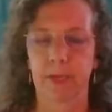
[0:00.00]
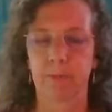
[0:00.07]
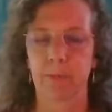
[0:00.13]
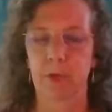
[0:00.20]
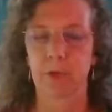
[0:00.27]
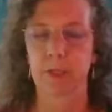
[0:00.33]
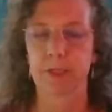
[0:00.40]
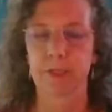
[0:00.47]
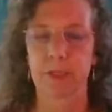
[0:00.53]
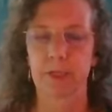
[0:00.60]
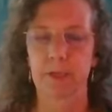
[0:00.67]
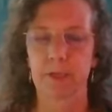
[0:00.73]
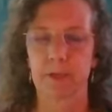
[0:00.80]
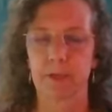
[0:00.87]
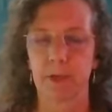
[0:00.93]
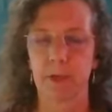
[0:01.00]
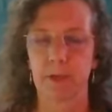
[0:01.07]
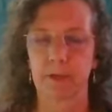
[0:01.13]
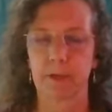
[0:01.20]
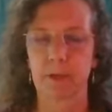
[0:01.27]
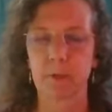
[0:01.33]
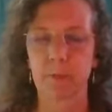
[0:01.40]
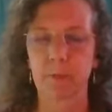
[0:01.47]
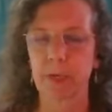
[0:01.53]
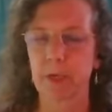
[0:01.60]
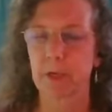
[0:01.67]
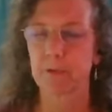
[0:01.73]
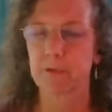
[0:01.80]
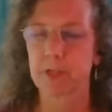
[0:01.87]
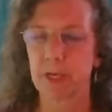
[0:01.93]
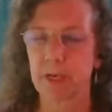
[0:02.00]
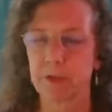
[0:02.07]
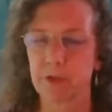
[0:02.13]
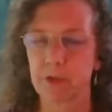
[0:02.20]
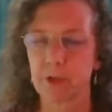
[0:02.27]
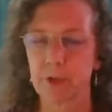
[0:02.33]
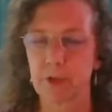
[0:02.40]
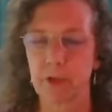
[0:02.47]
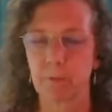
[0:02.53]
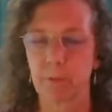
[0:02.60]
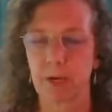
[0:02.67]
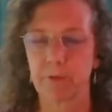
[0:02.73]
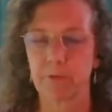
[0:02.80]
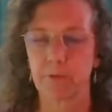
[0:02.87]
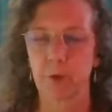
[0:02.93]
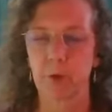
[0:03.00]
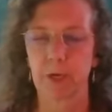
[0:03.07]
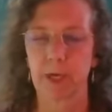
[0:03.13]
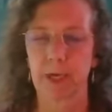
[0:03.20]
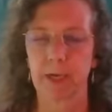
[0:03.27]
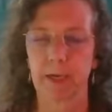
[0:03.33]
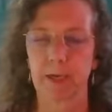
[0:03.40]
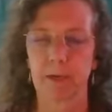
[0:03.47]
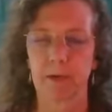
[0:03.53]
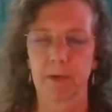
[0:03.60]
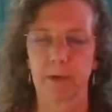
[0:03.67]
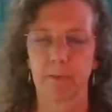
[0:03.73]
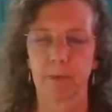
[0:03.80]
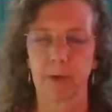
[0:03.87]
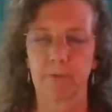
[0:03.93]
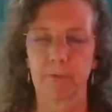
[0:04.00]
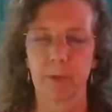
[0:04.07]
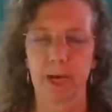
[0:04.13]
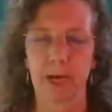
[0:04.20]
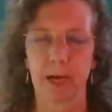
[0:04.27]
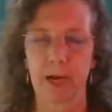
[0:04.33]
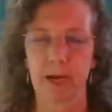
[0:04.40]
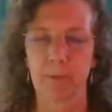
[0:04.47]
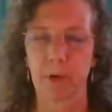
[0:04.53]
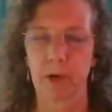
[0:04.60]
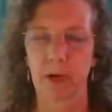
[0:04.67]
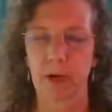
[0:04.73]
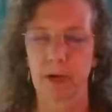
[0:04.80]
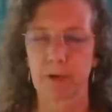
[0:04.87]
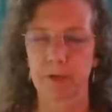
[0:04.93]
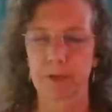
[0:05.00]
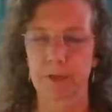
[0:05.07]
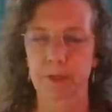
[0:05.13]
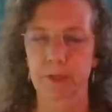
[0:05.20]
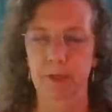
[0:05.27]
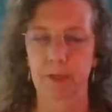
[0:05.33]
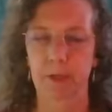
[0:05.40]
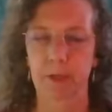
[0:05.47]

I'm noticing a little bit of tension in my forehead, above my eyebrows.